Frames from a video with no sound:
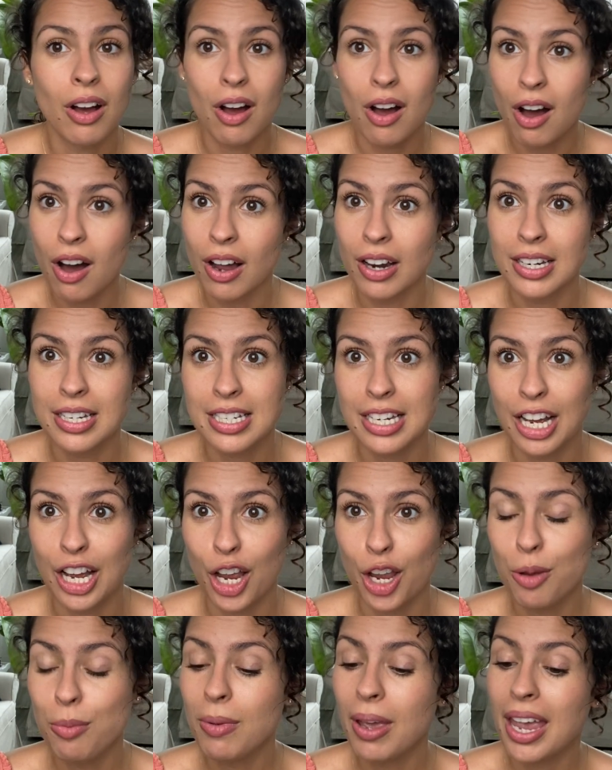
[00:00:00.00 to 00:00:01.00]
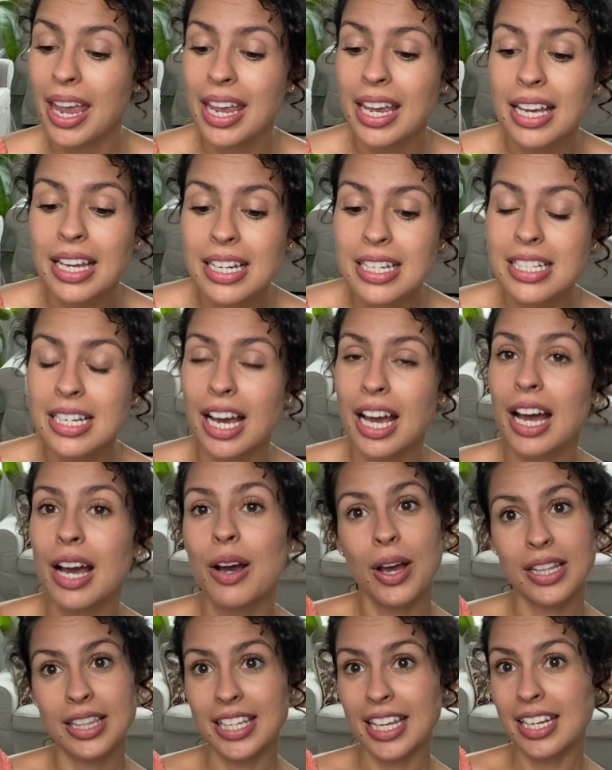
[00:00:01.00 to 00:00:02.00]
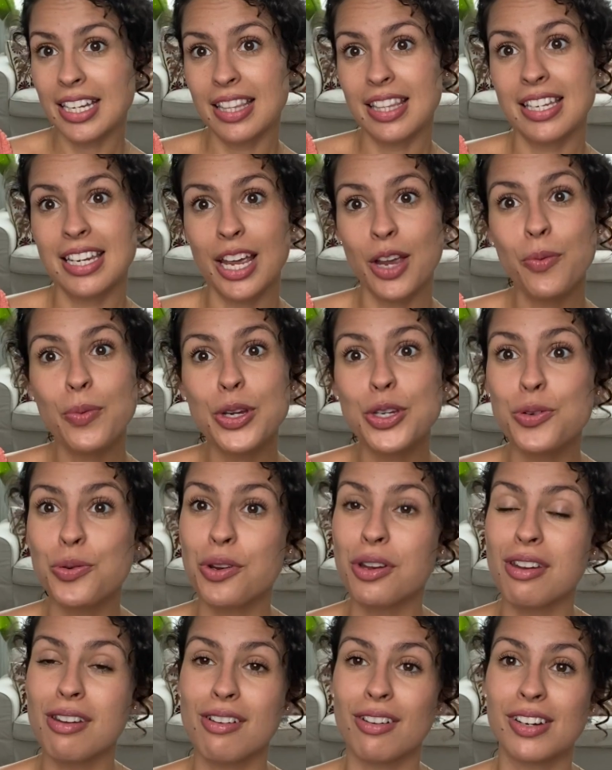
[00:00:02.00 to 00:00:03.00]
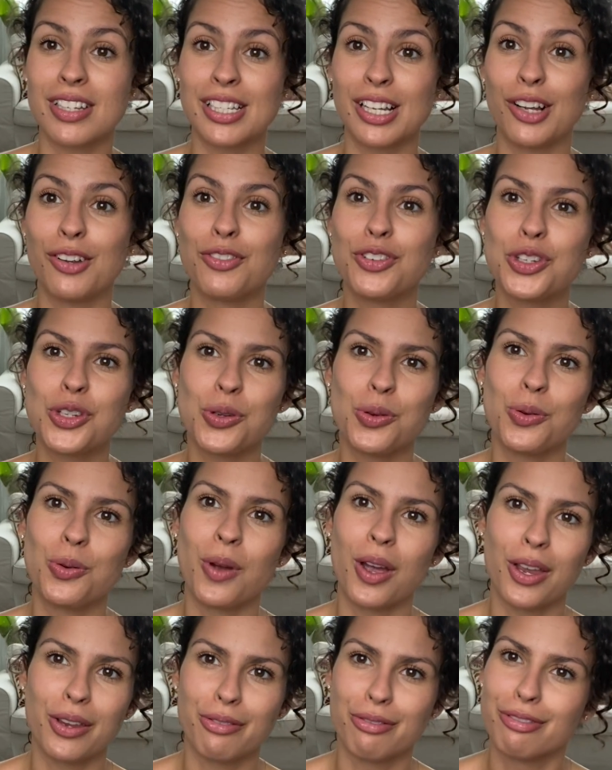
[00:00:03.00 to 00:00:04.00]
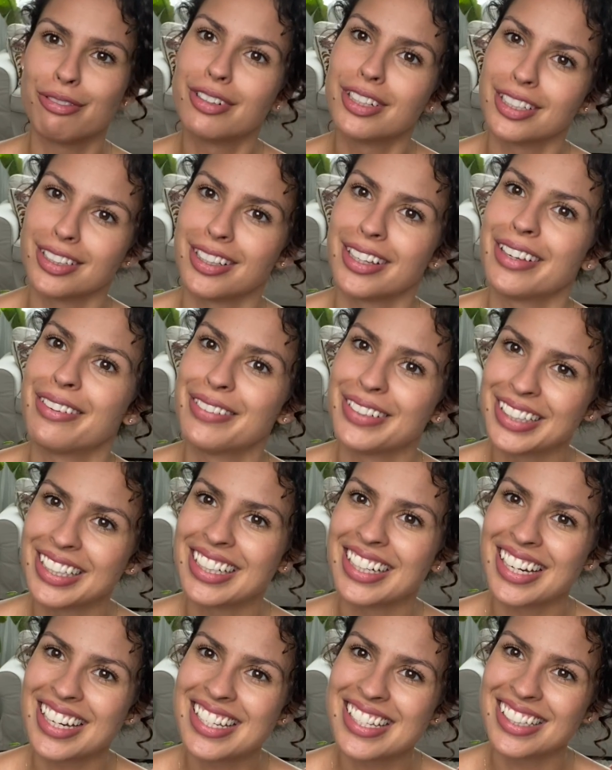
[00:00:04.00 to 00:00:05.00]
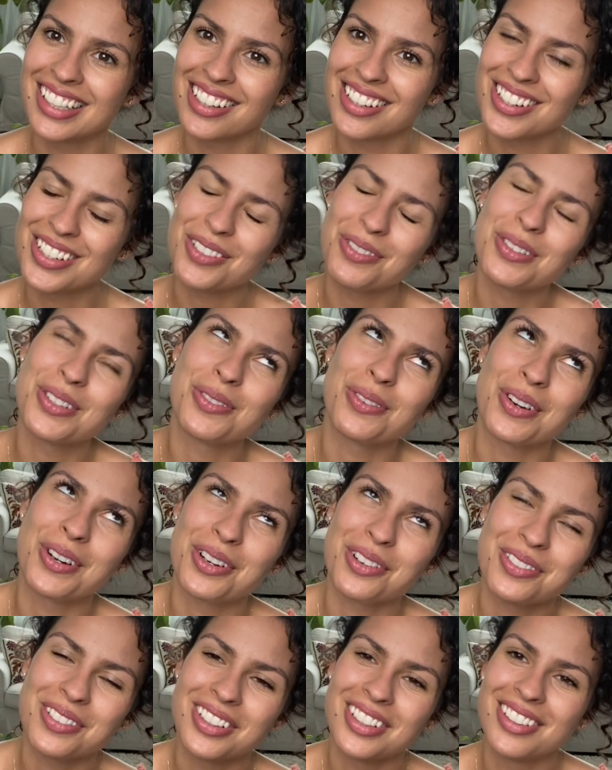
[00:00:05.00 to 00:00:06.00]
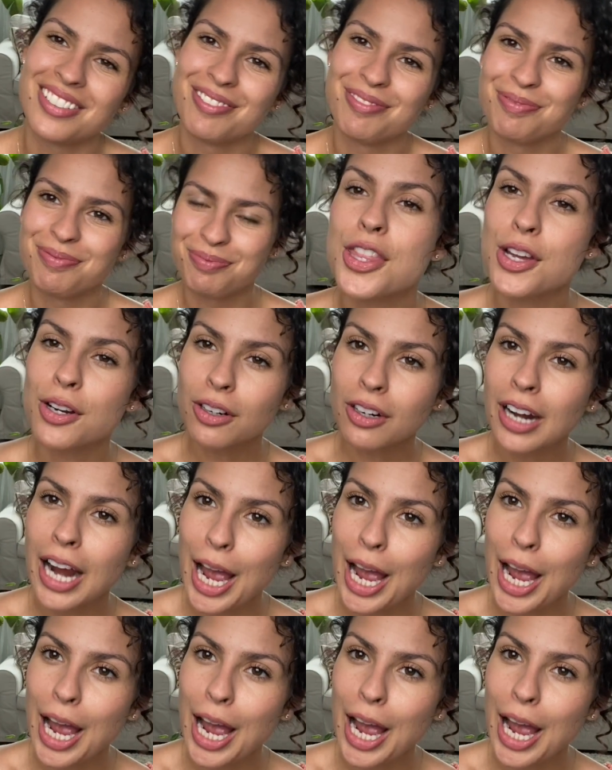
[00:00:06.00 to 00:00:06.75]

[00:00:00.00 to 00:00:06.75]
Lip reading: on time, and at the end of the day, we treated ourselves to a really, really nice lunch. It was wonderful. There are